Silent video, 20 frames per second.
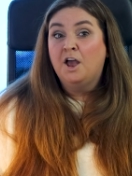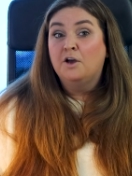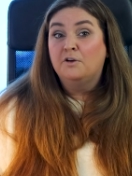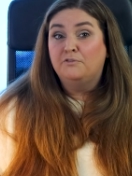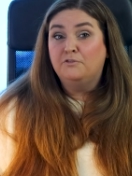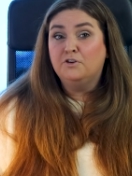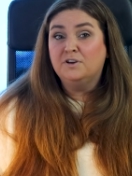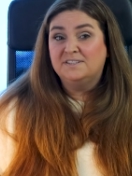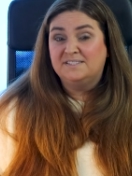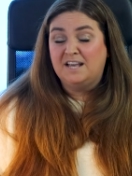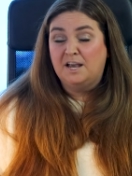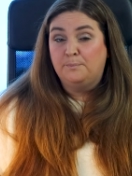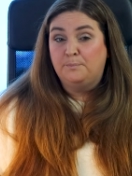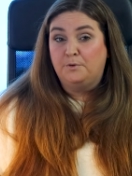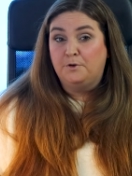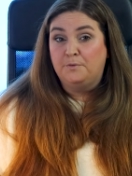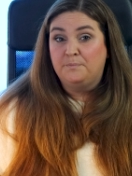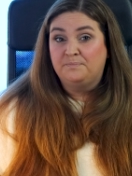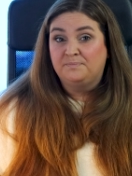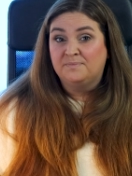For
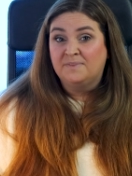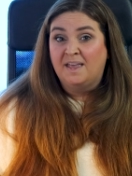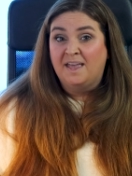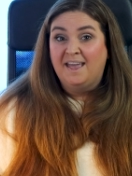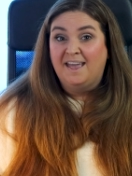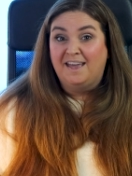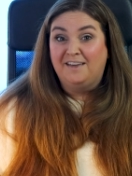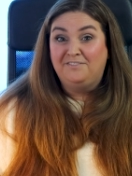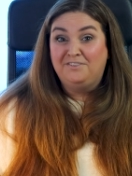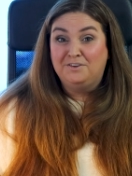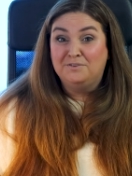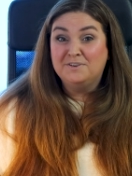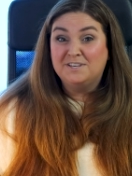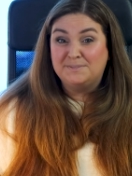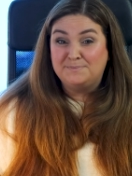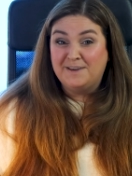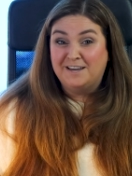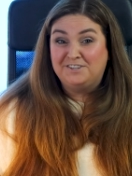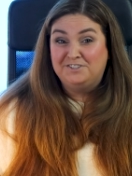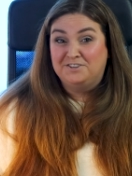example, if you
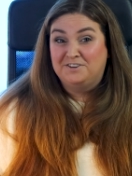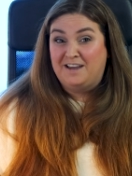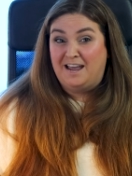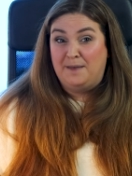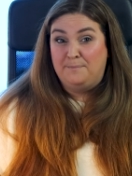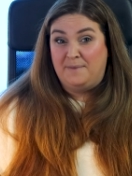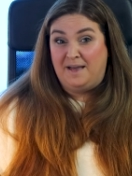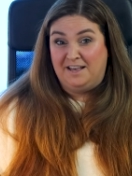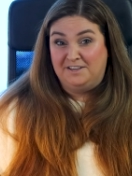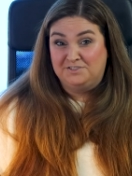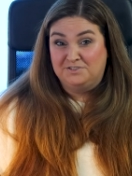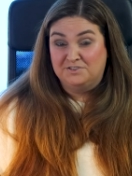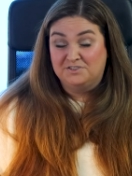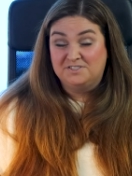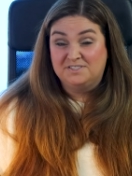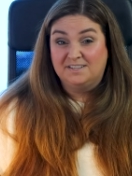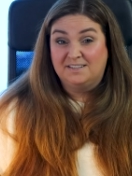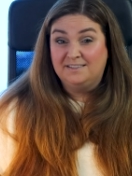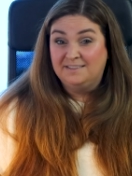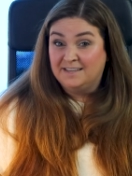expect your game
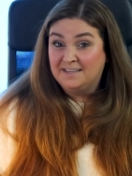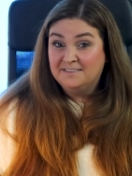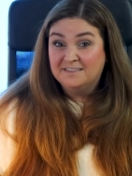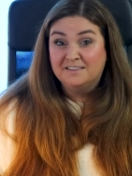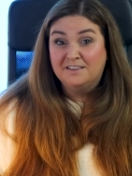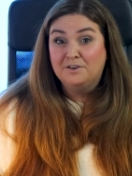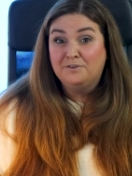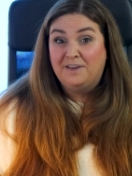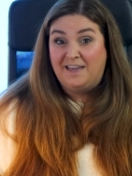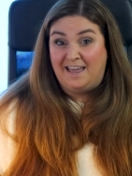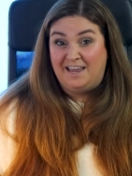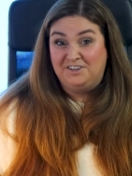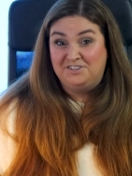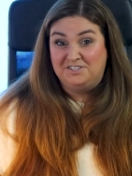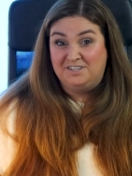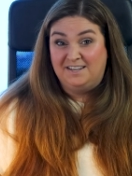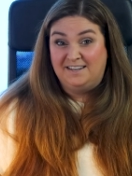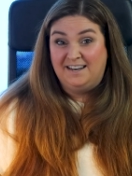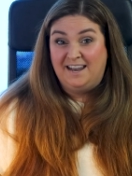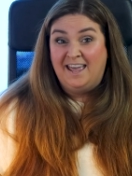masters to clean the
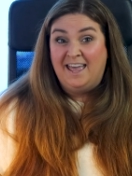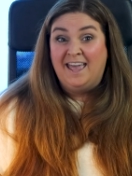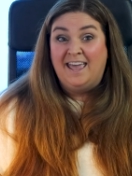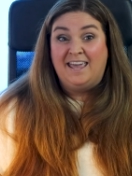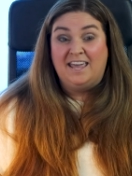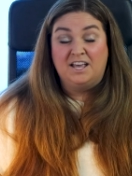location